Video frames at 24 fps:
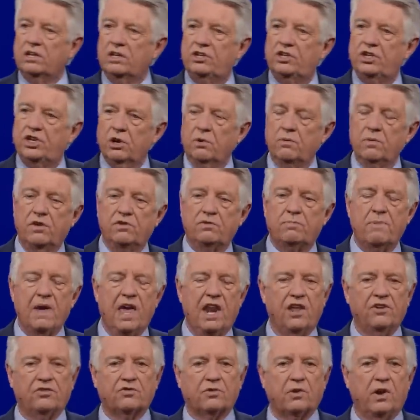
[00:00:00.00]
children's
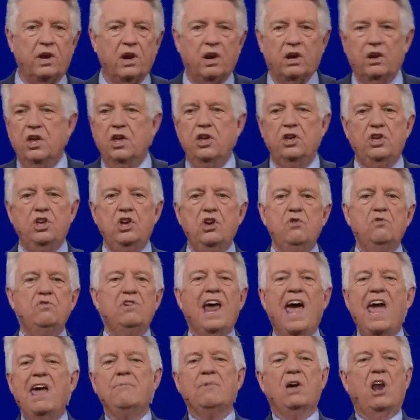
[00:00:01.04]
ministry, or you
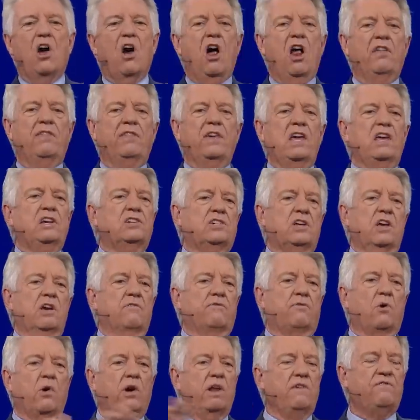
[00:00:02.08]
name it, all these
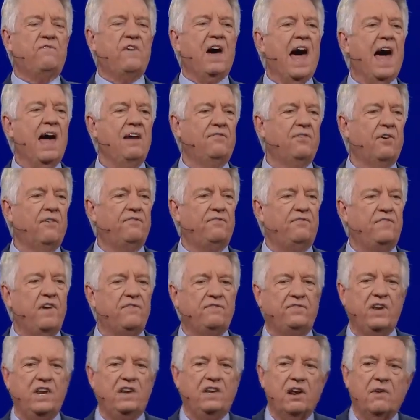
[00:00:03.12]
45 or
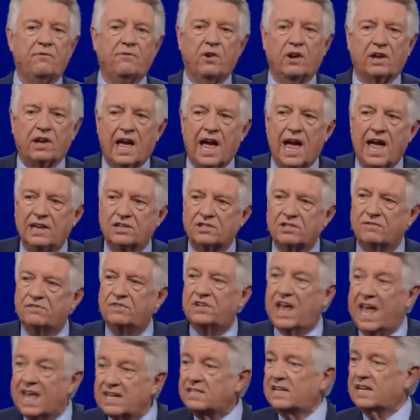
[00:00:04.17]
50 different kinds
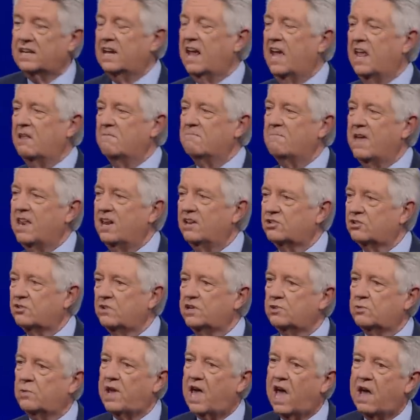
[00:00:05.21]
of designated
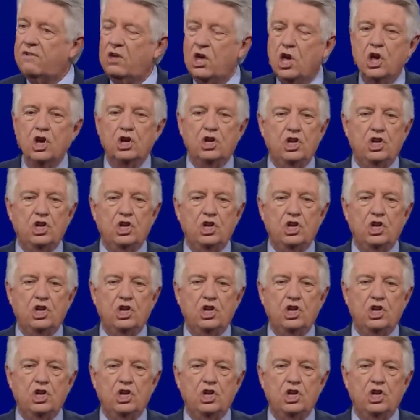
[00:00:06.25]
ministries we have.